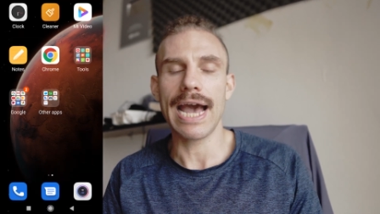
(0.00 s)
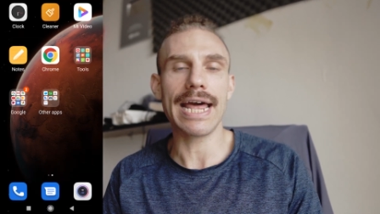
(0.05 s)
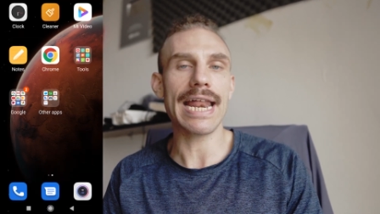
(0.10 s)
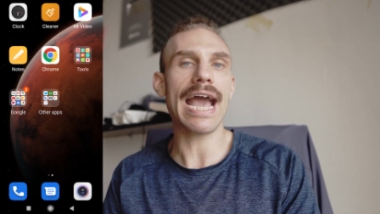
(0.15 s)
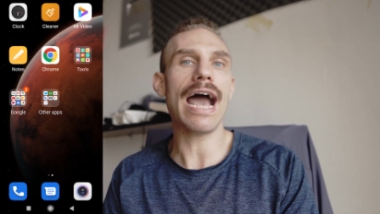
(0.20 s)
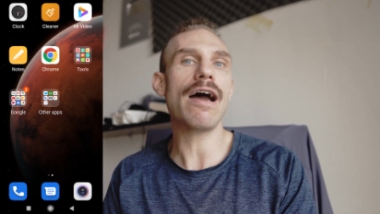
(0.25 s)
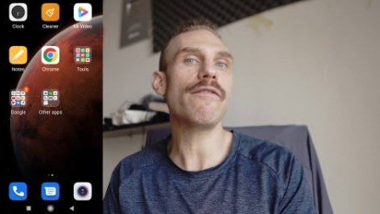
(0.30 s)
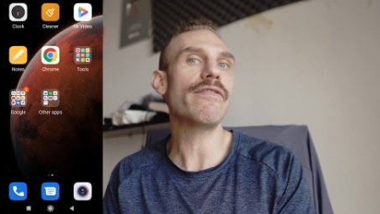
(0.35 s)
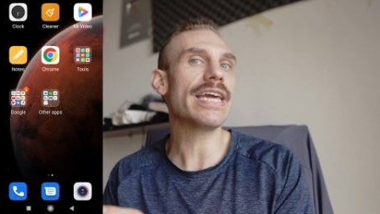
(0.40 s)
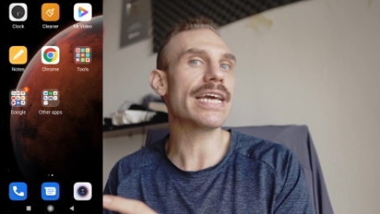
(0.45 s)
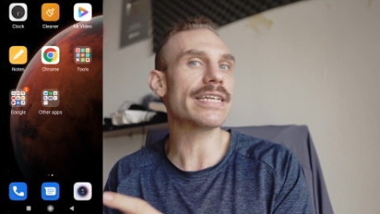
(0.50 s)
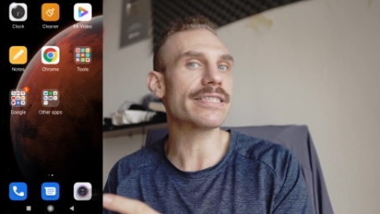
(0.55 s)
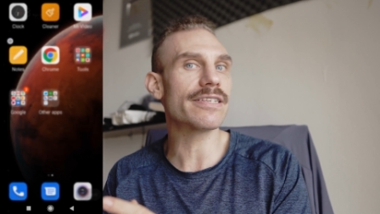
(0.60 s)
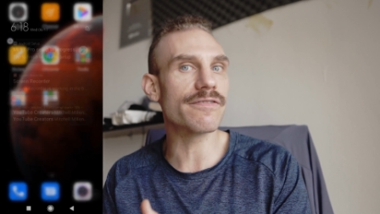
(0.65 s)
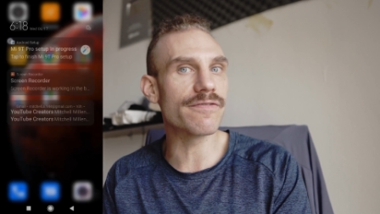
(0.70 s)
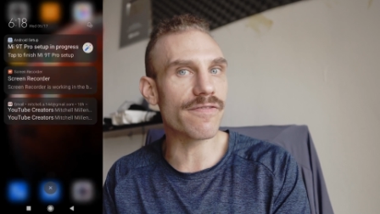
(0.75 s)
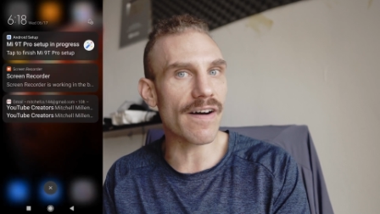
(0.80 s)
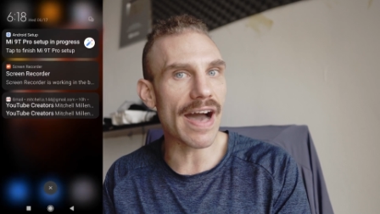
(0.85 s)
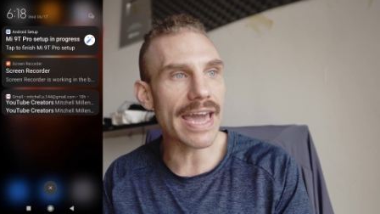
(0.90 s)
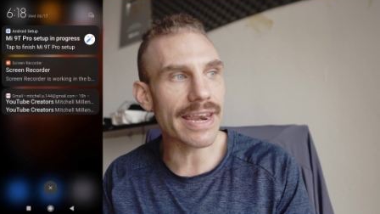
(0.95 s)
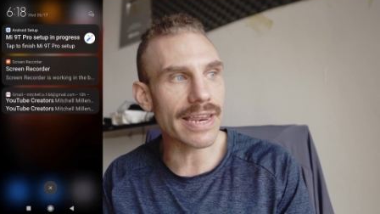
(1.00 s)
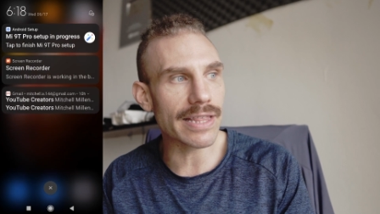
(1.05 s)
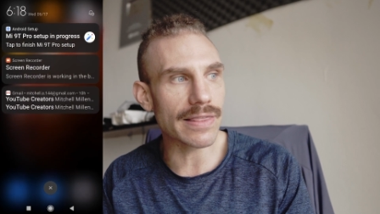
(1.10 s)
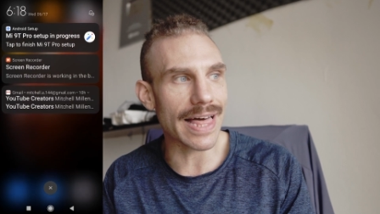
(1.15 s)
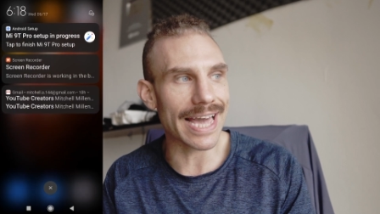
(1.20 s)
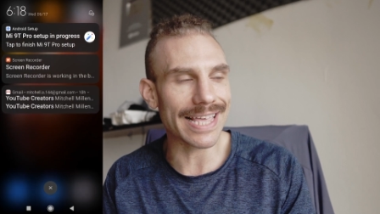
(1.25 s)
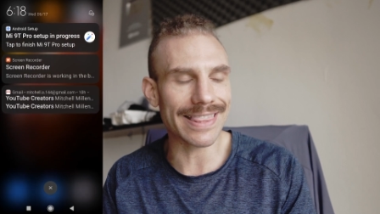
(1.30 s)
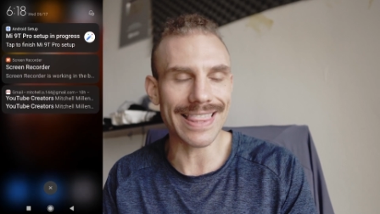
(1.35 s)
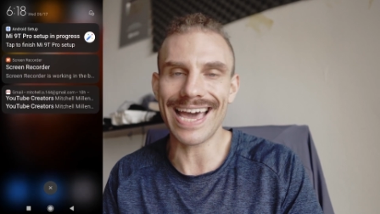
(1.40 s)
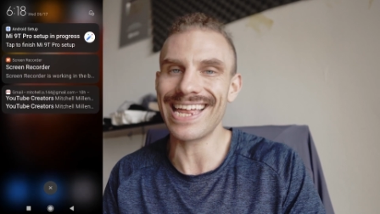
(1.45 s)
And having it divided
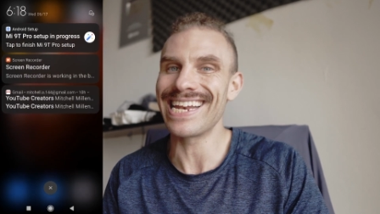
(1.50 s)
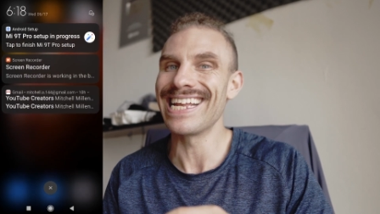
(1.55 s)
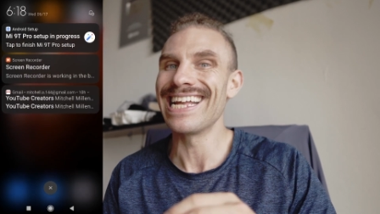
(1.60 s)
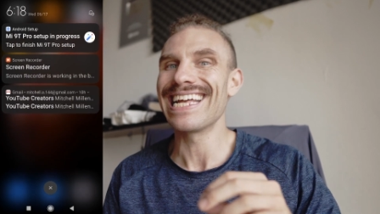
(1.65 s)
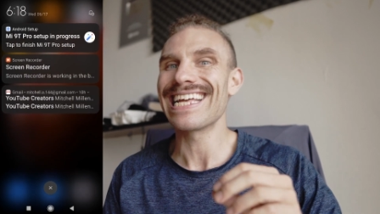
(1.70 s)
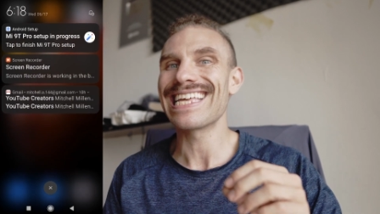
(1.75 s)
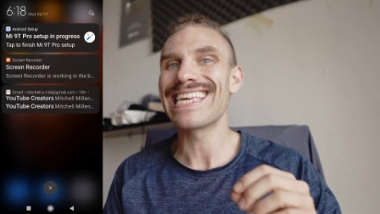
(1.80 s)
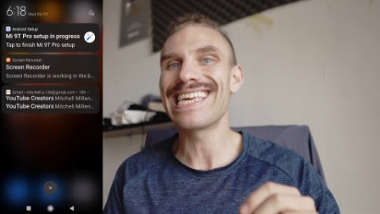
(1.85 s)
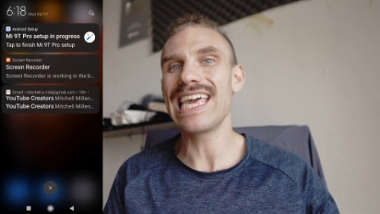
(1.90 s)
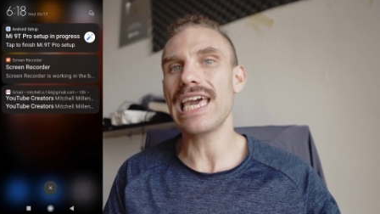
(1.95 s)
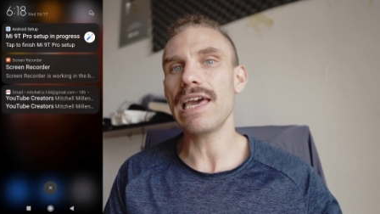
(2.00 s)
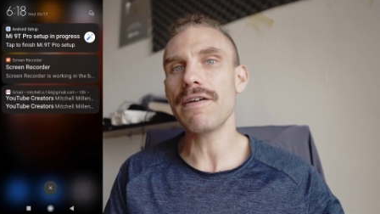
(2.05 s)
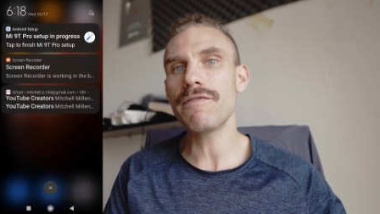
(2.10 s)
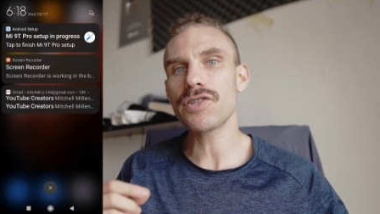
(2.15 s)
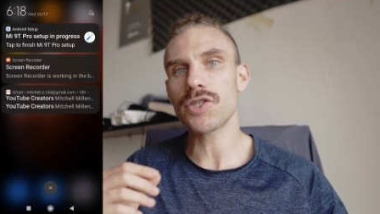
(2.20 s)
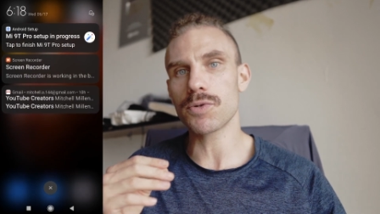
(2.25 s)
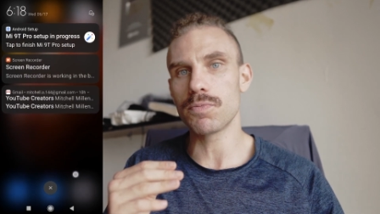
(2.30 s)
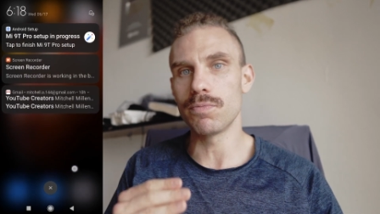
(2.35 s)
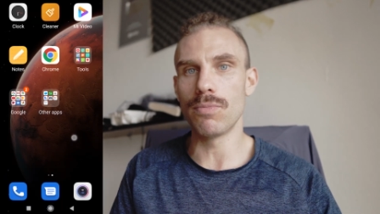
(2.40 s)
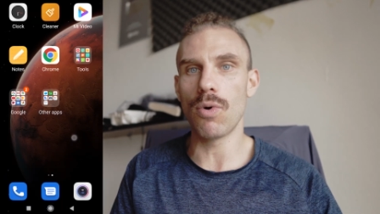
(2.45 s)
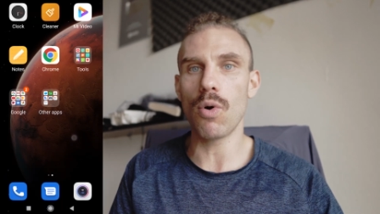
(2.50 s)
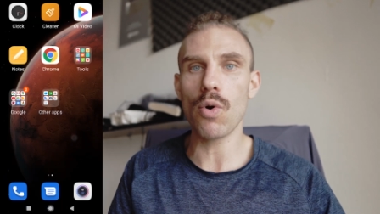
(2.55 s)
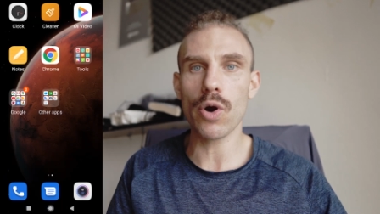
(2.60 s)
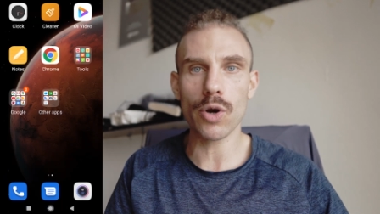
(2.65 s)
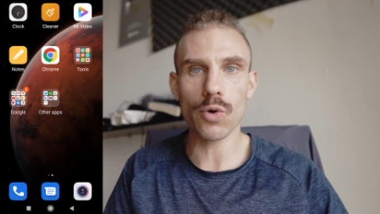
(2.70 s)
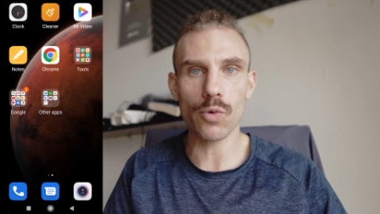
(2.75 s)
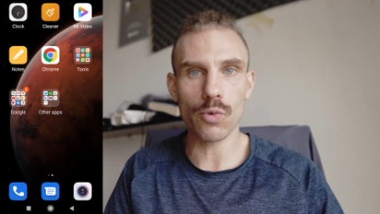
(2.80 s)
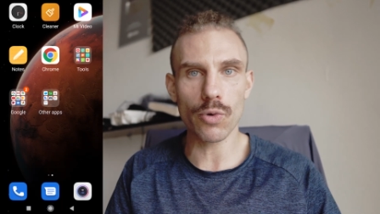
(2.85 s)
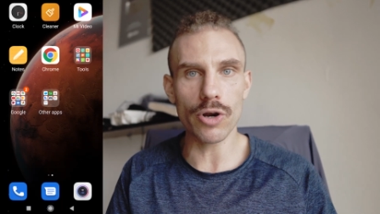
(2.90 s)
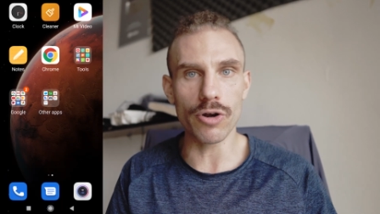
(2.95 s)
like that gives
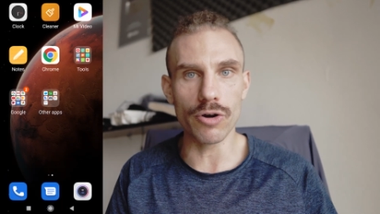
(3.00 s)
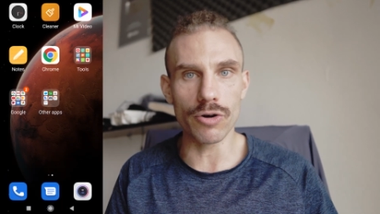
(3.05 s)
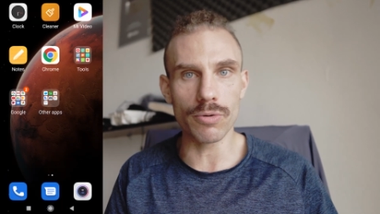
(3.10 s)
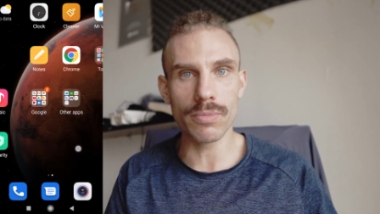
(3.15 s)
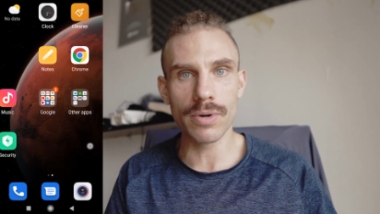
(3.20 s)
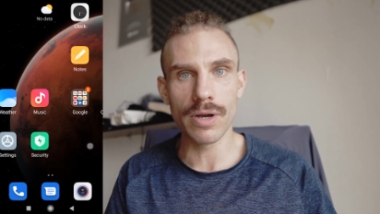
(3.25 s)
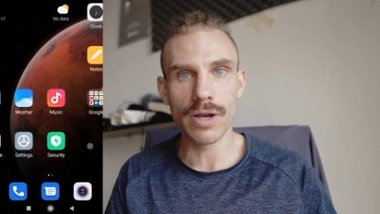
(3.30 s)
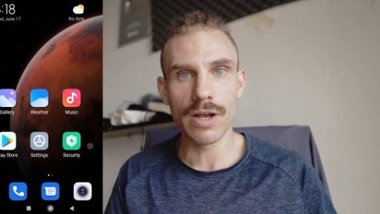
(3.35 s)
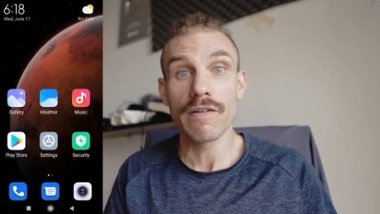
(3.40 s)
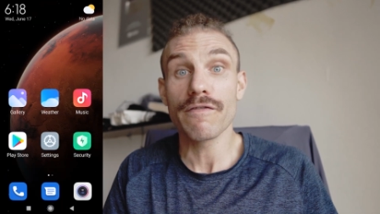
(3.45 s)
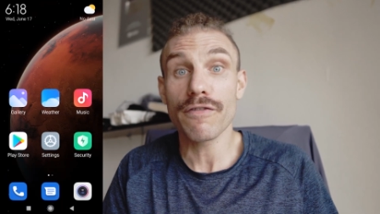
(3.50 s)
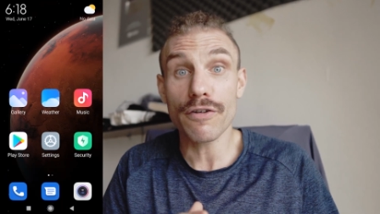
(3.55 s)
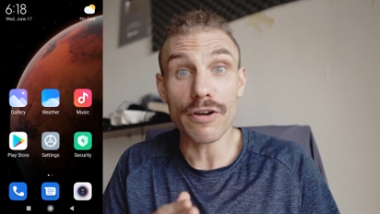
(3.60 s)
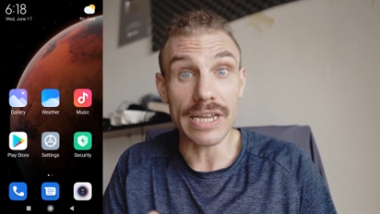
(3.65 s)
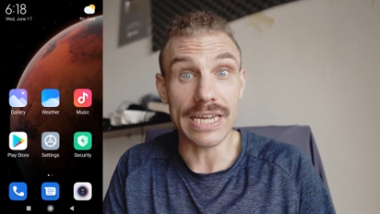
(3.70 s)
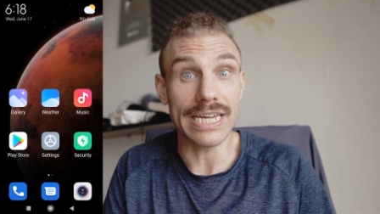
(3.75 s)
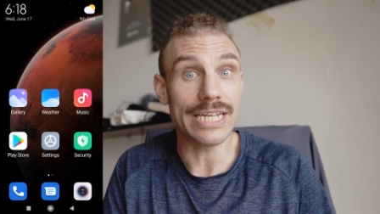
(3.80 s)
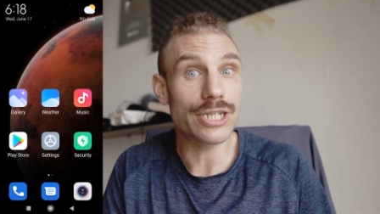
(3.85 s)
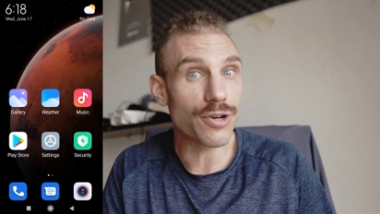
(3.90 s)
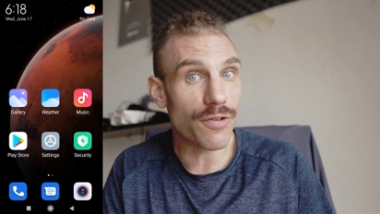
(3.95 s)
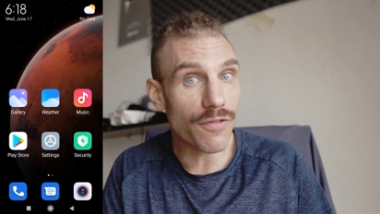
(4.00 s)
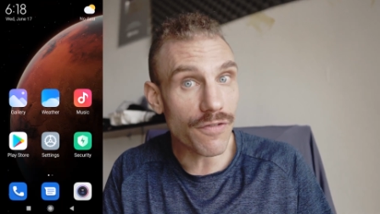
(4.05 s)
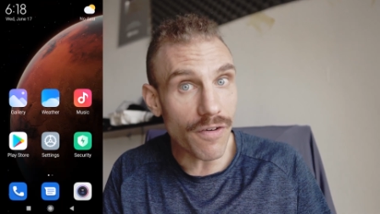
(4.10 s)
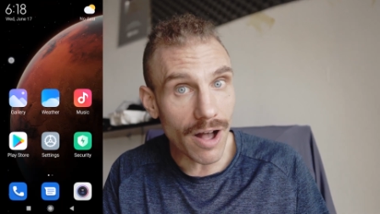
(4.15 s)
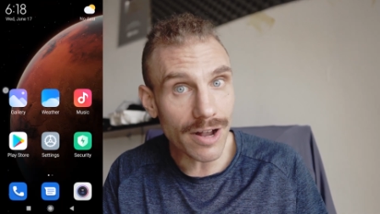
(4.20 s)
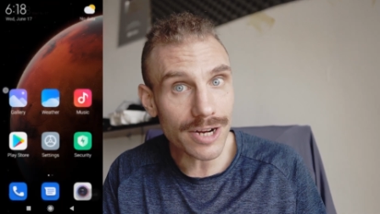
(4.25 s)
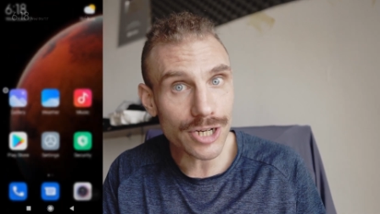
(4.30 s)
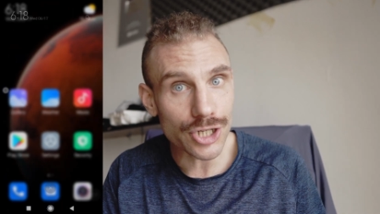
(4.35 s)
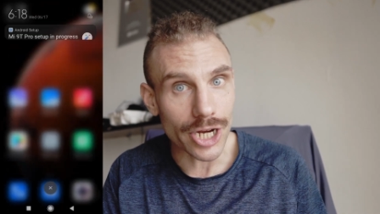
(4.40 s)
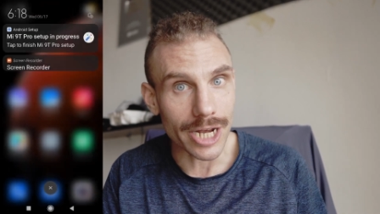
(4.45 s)
more room for each
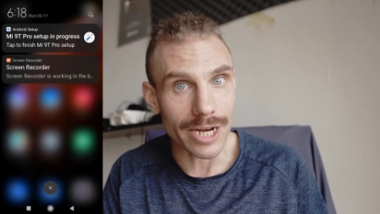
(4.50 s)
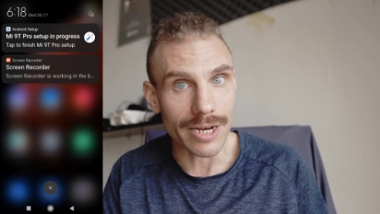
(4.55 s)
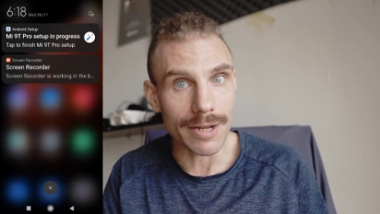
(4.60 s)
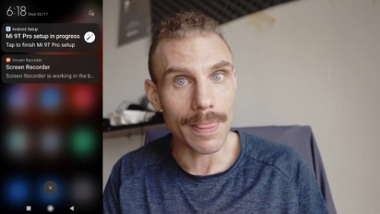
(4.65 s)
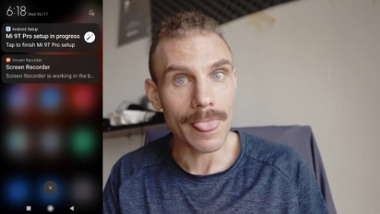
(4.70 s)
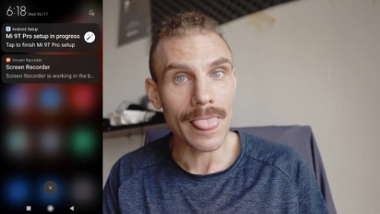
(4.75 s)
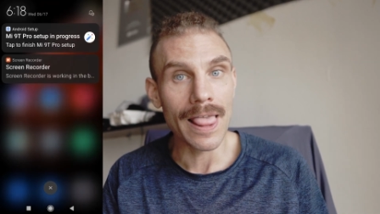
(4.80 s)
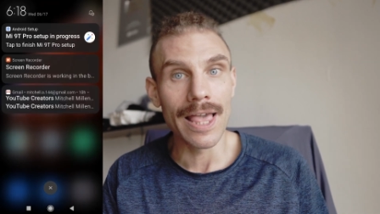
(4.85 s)
function.